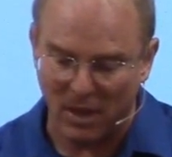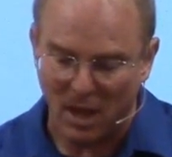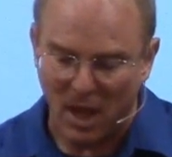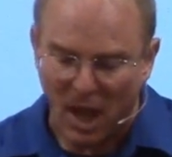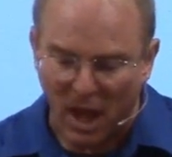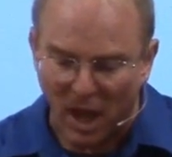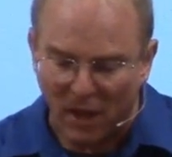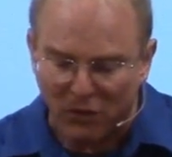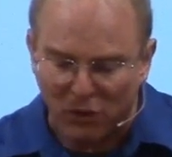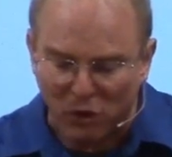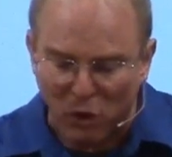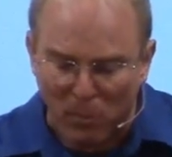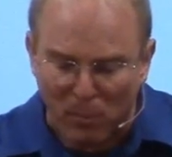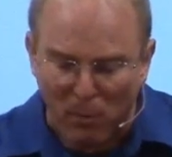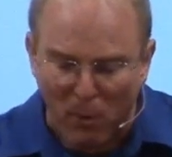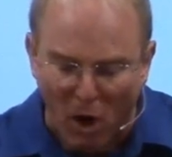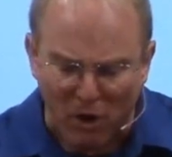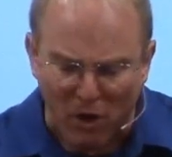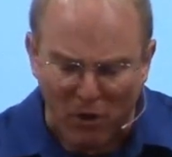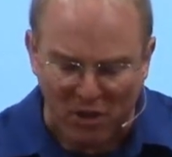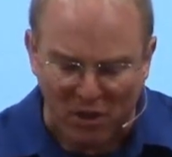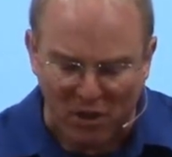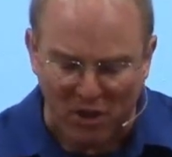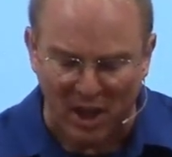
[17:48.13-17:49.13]
And so
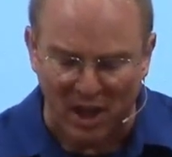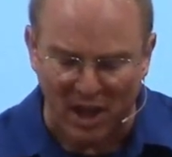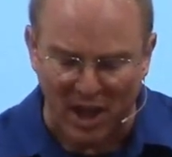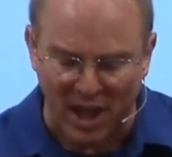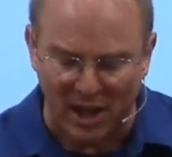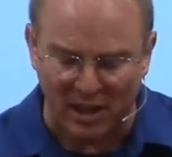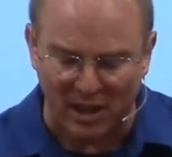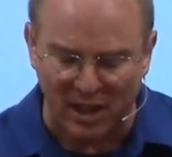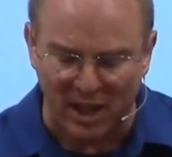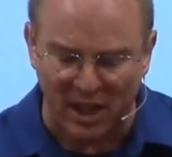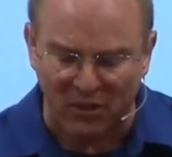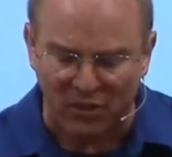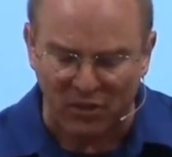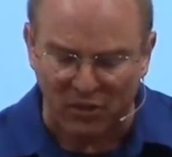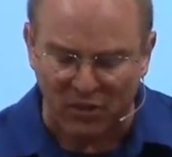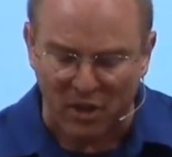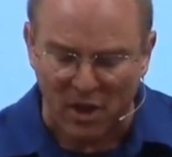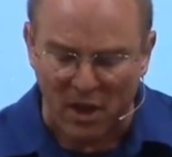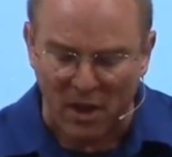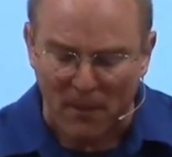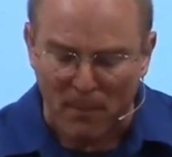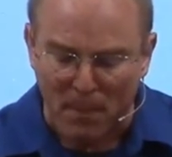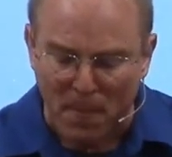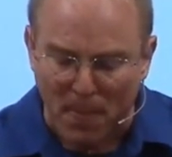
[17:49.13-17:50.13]
Martha, at least,
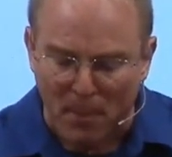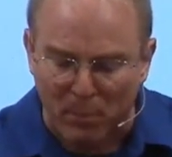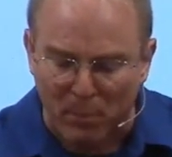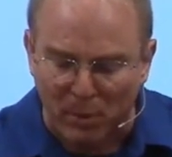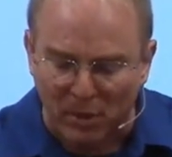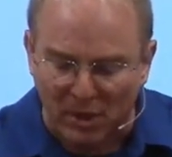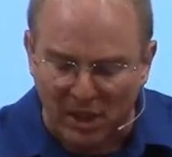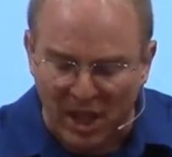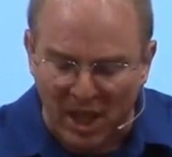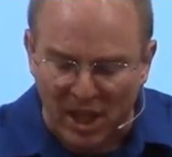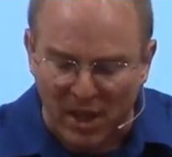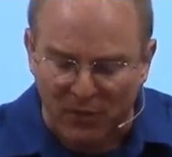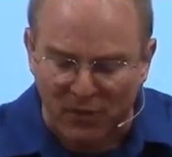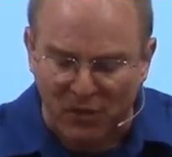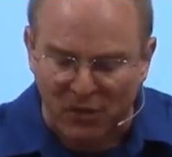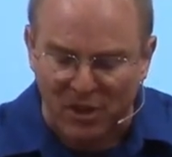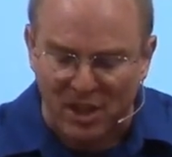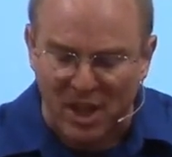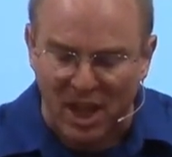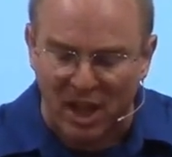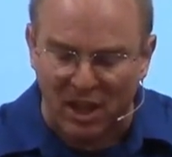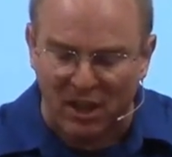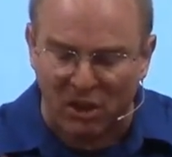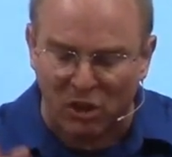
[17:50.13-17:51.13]
believes
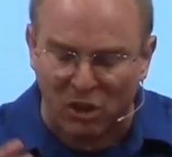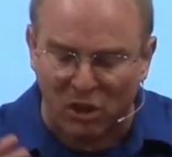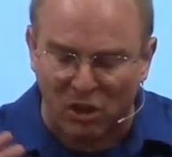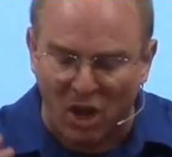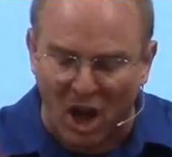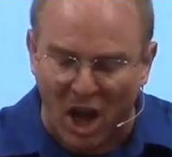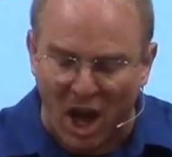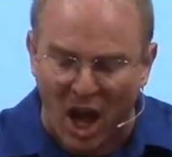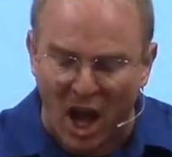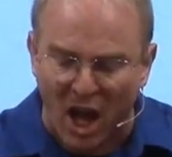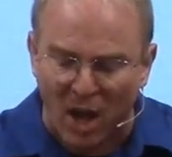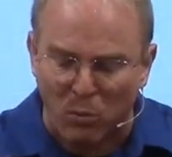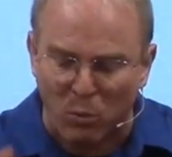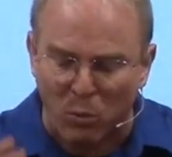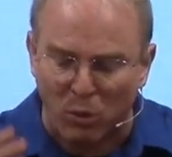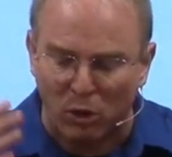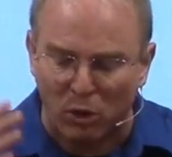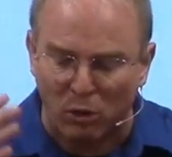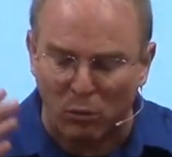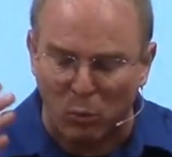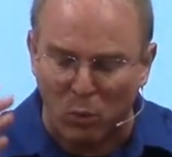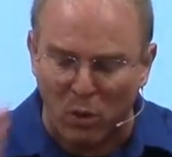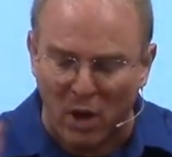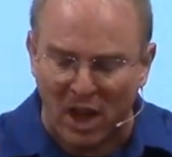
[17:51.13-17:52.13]
that God
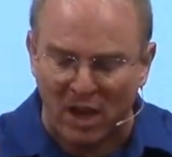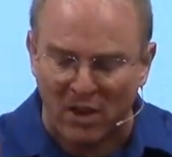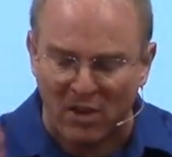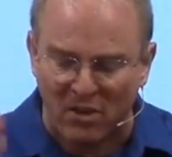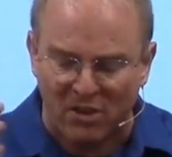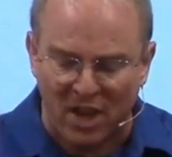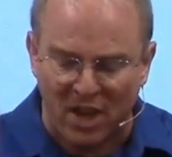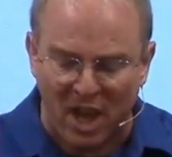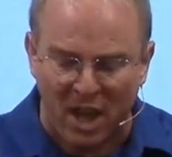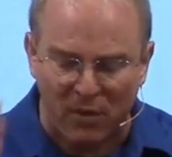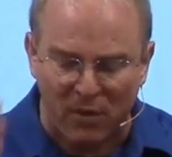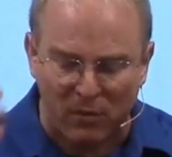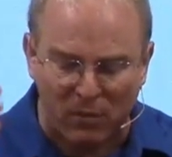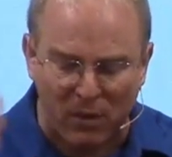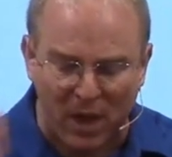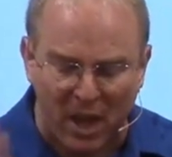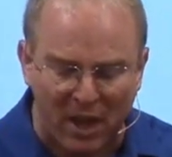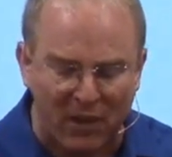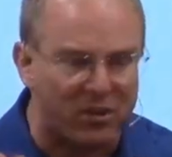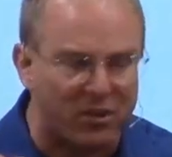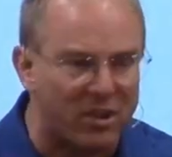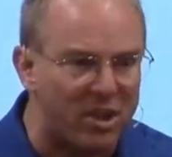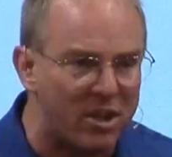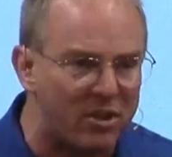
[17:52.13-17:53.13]
will one day
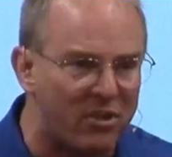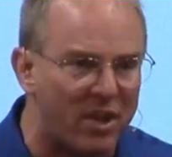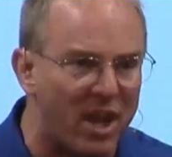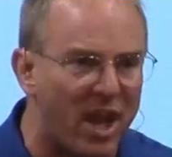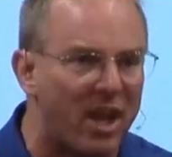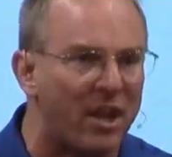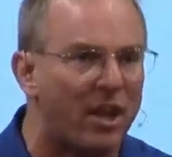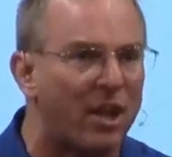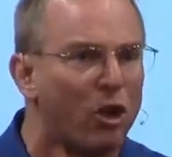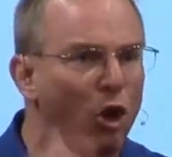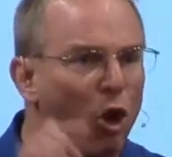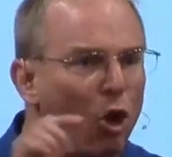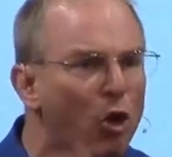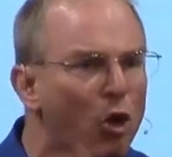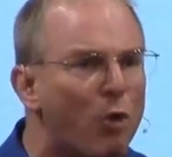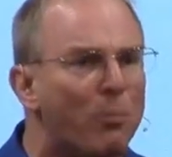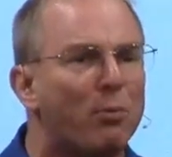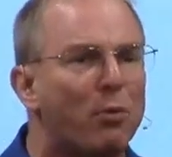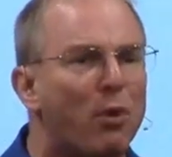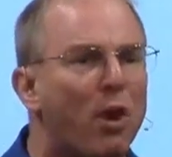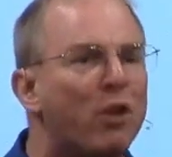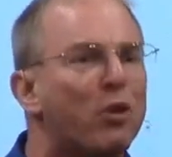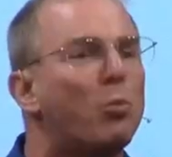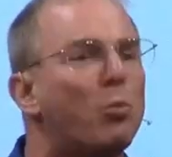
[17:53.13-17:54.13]
raise the dead and her
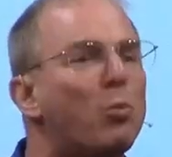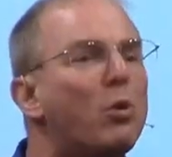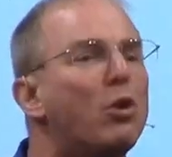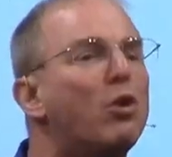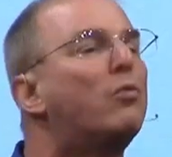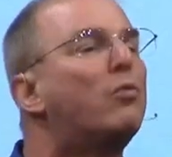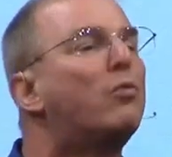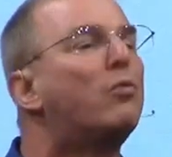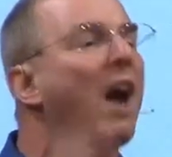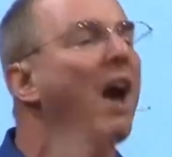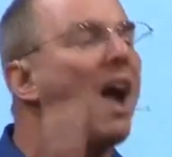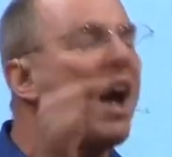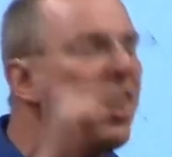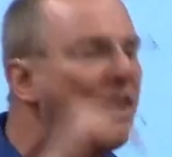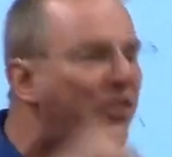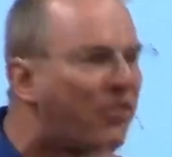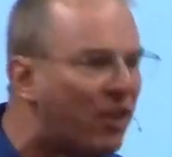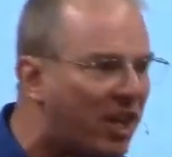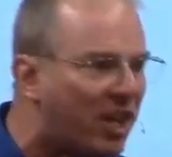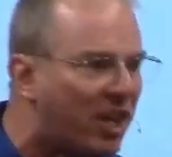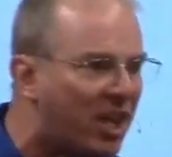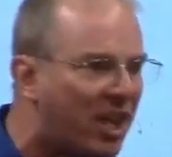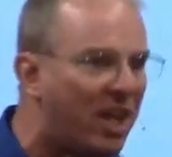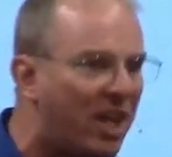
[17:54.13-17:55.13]
brother will rise
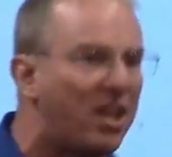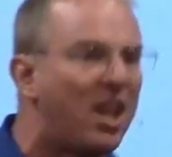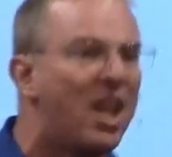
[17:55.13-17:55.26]
again